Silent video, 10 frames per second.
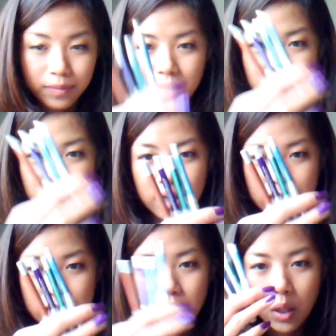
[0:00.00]
they do
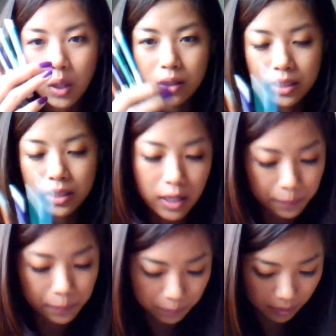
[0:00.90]
last a long time.
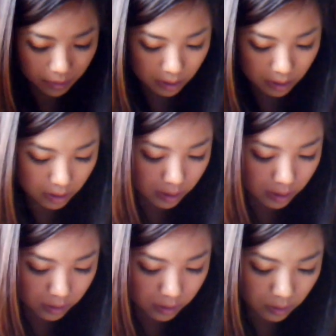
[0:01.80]

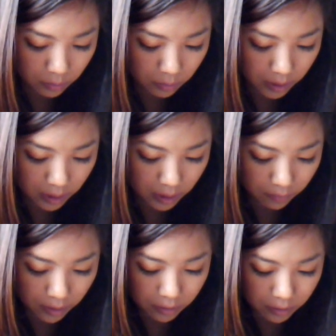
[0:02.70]
So really
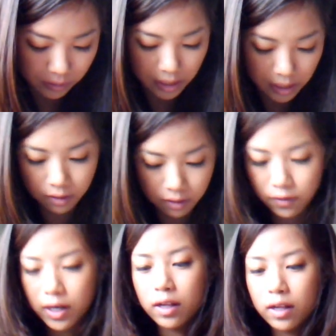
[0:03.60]
love those. And the
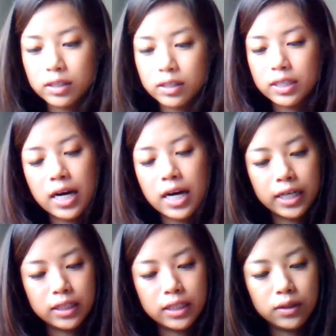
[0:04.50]
4 colors that
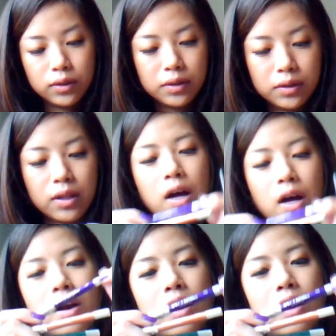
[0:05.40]
I do use a
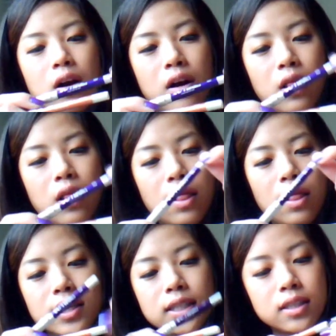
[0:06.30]
lot are
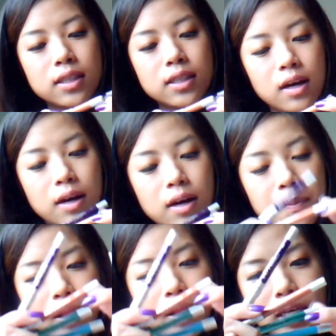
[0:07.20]
Lust,
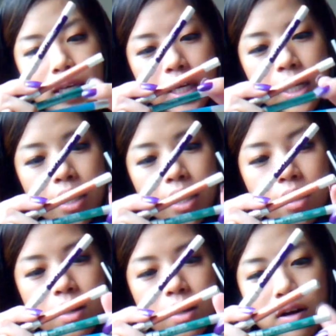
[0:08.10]
Lucky,
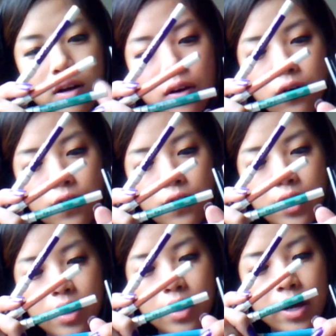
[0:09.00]
Covet,